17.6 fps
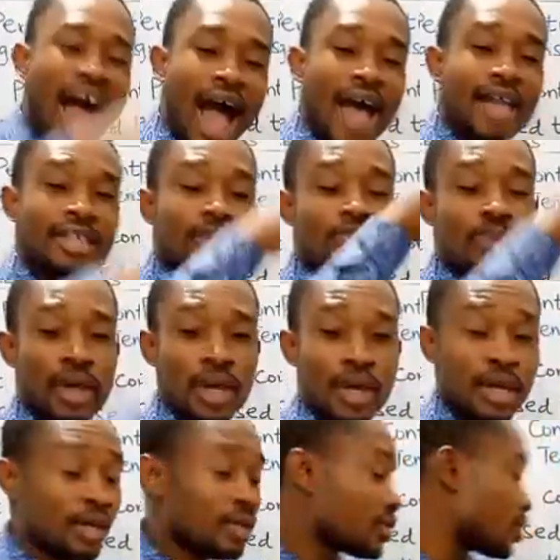has
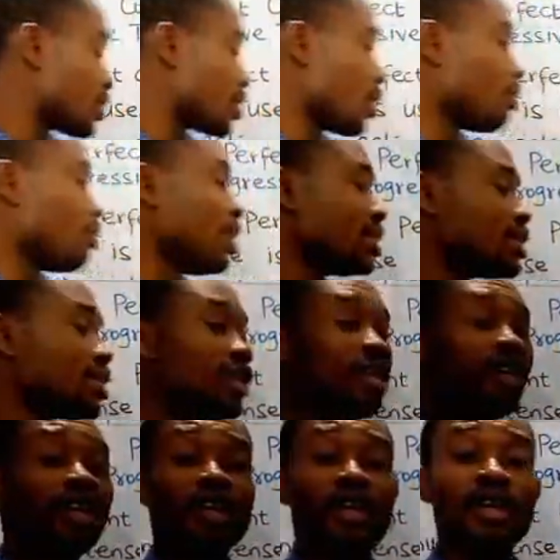been
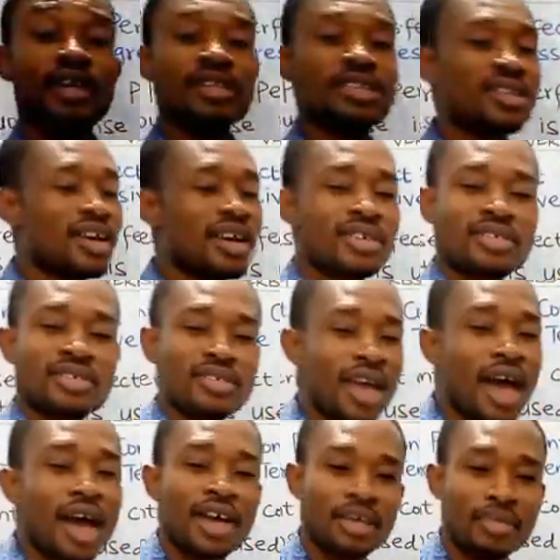submitting his
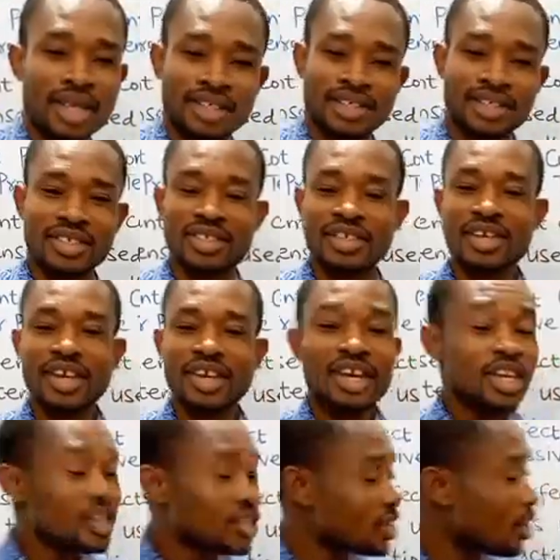assignment.
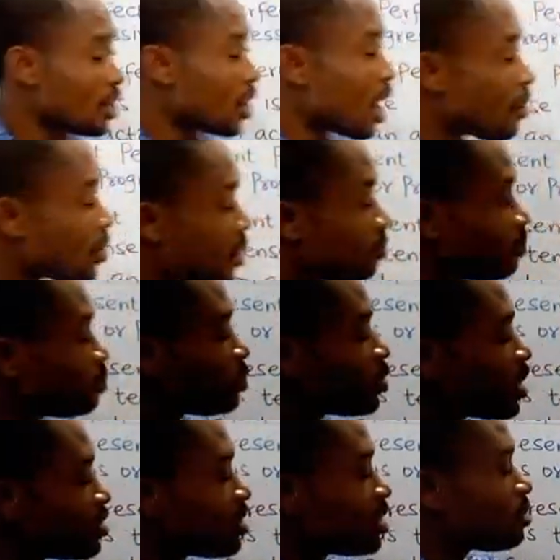So our
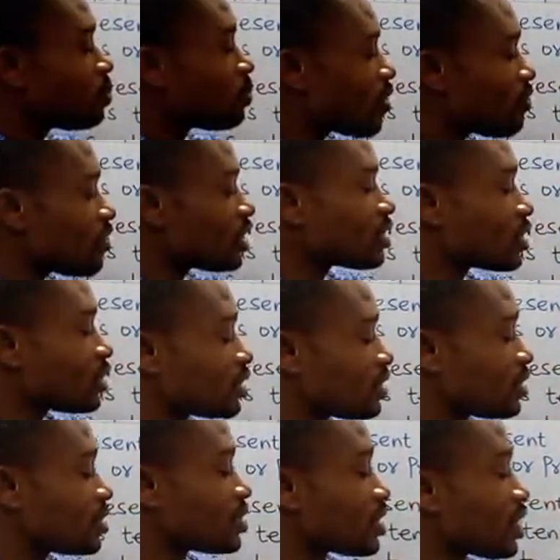present perfect
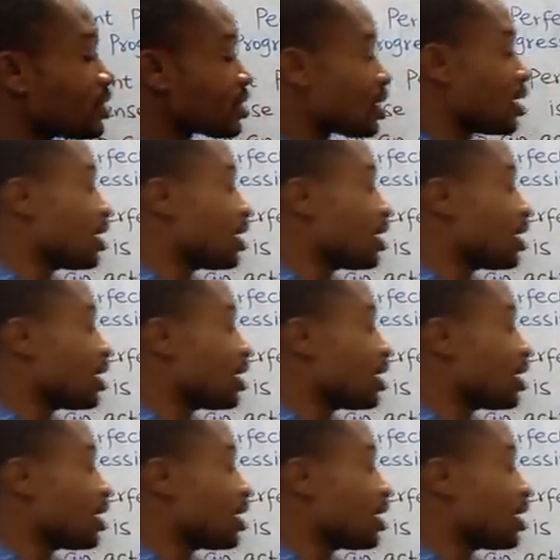continuous tense